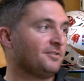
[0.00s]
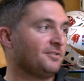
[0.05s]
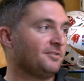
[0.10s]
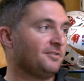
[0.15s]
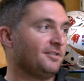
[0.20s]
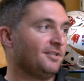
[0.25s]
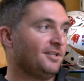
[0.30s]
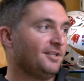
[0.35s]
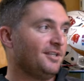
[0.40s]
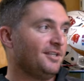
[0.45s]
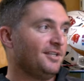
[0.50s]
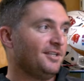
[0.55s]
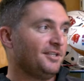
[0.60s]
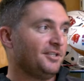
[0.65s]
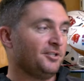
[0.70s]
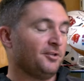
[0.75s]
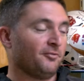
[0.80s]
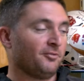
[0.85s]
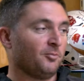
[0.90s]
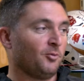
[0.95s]
And,
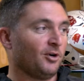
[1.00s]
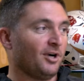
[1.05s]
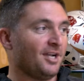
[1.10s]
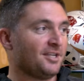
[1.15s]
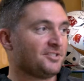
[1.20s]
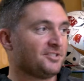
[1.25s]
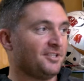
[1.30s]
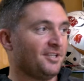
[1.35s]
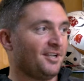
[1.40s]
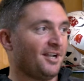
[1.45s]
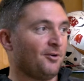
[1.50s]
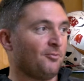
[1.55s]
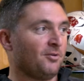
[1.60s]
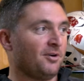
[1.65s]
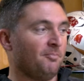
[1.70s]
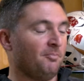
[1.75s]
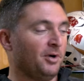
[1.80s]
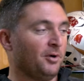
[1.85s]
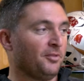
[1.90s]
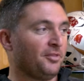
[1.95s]
from where I sit, I
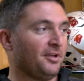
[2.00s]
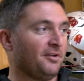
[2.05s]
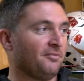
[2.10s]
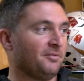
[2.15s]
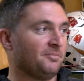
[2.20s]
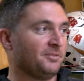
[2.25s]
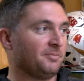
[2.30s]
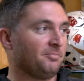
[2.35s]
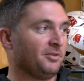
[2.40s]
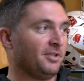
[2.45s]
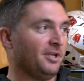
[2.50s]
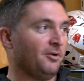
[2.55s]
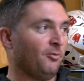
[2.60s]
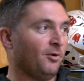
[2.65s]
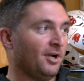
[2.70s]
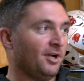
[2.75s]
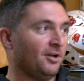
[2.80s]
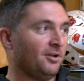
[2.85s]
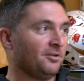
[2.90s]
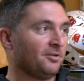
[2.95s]
want both of them to play
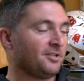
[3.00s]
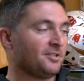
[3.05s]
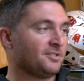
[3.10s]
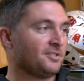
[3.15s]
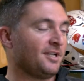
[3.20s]
well because